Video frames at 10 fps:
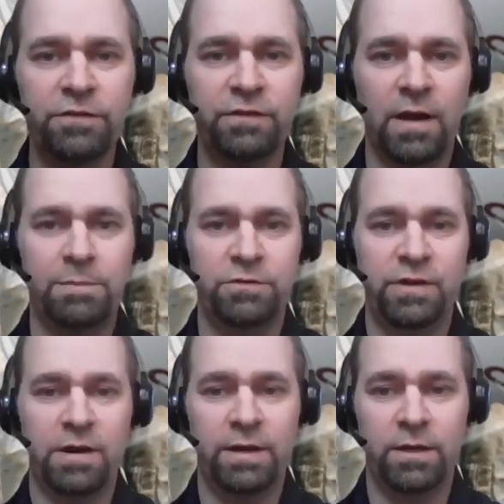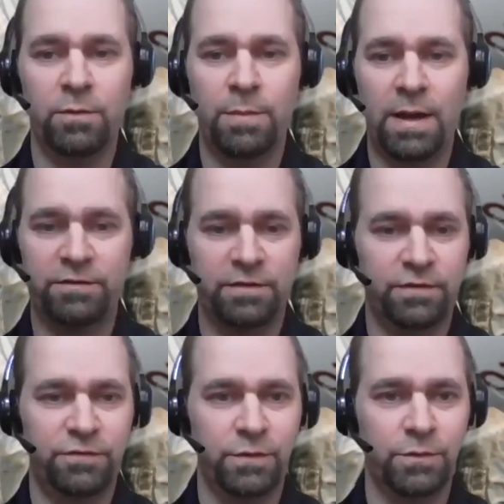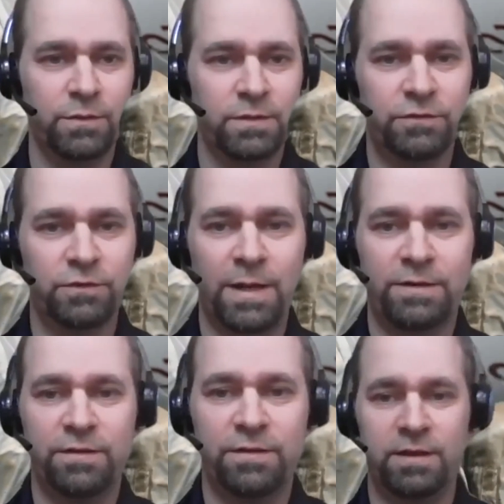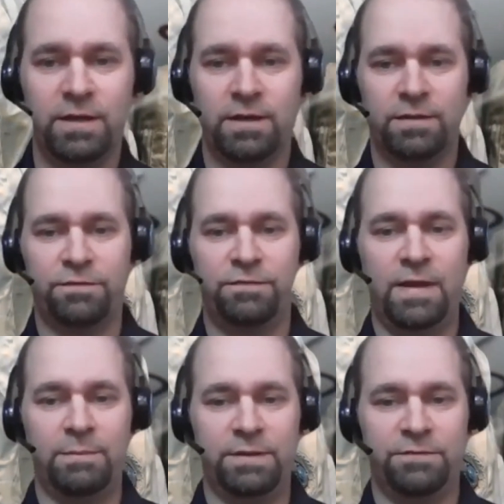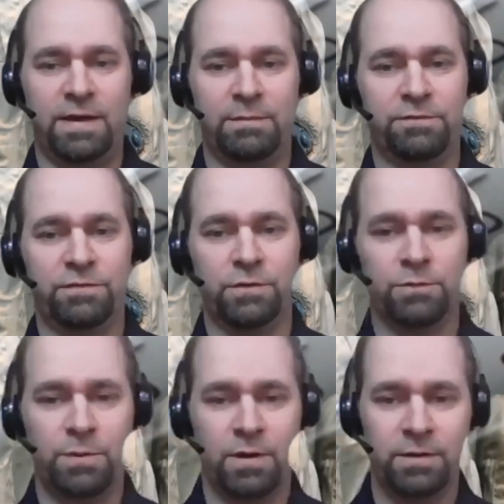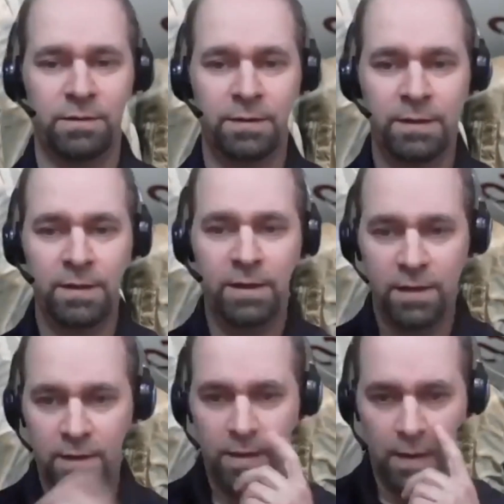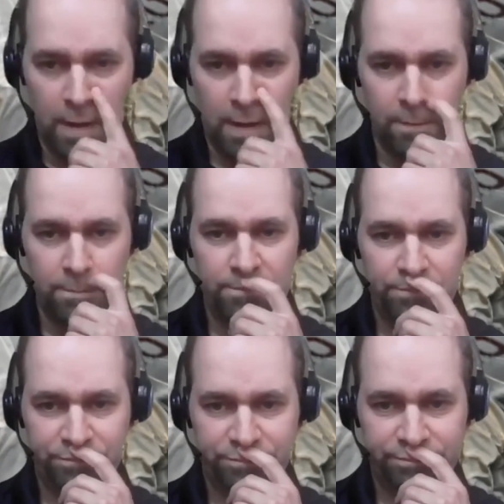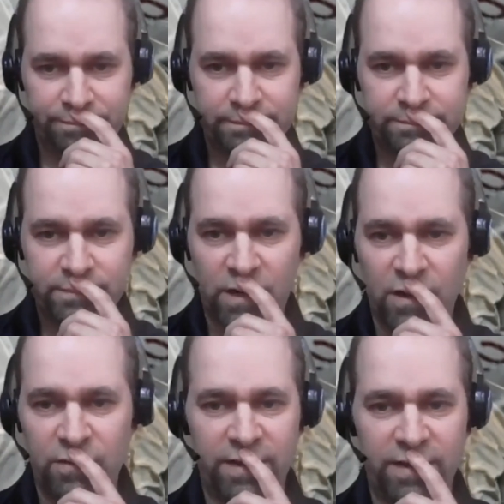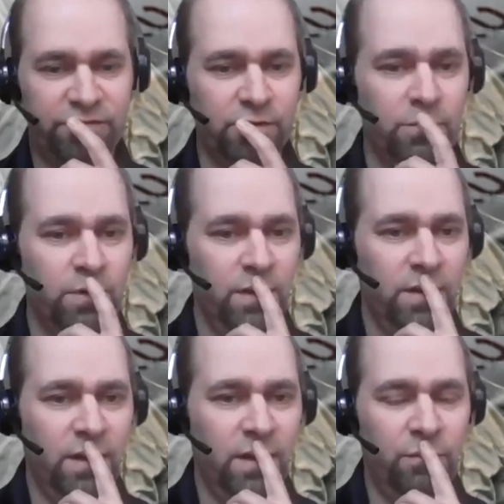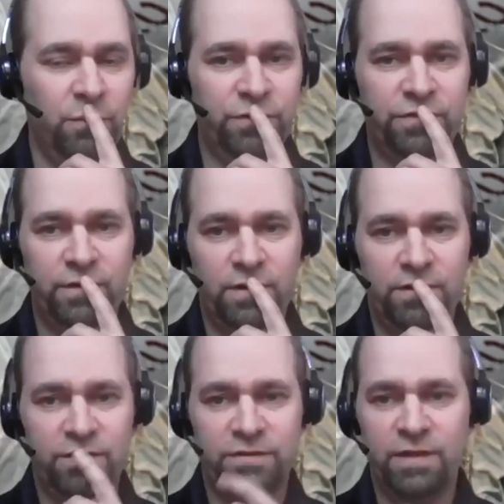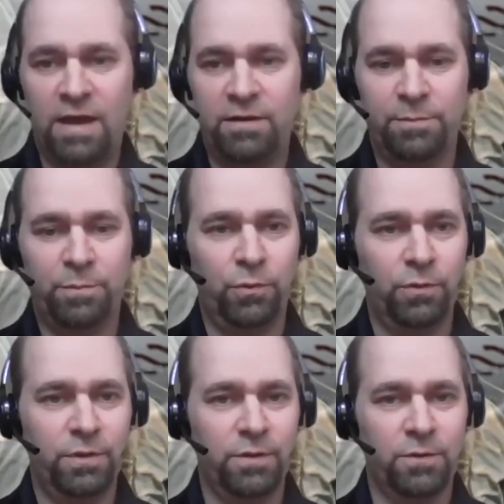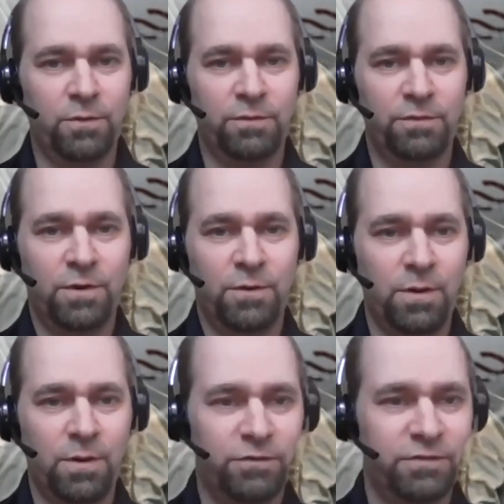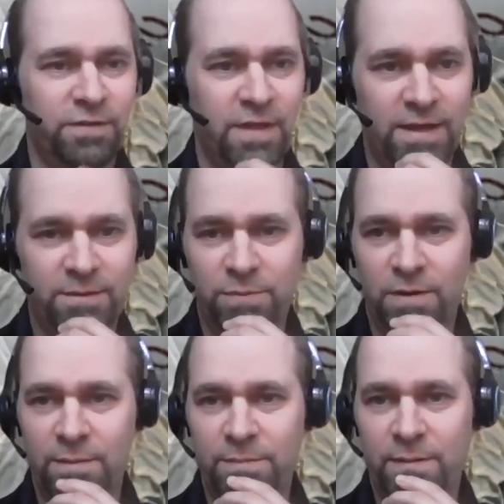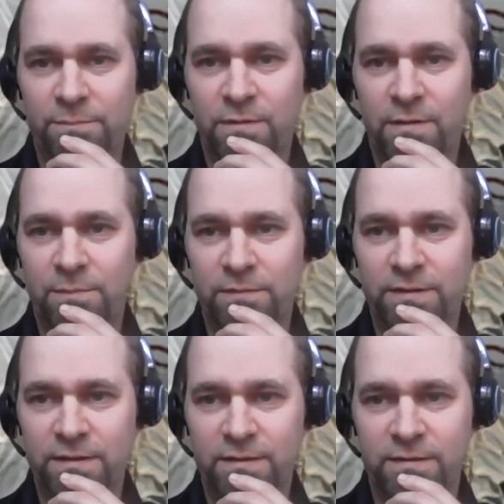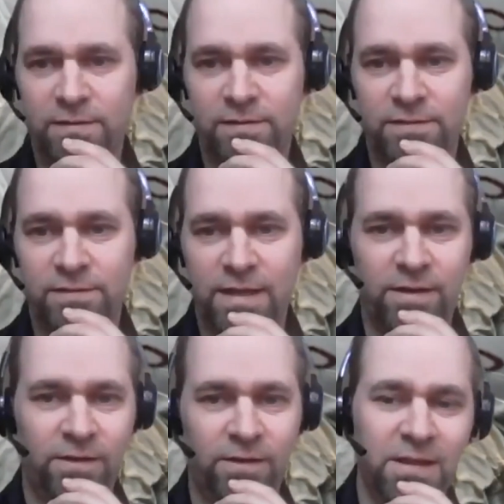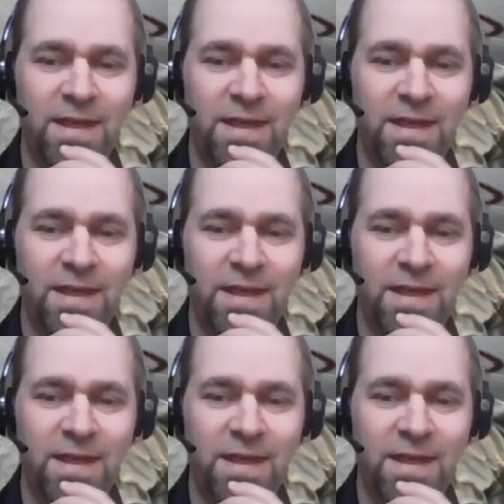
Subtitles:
to stop the sharing and go back to this view. Let's go back to the family view part. All right, so was there, how did the poll go, co-host? Did that pop up properly or at all?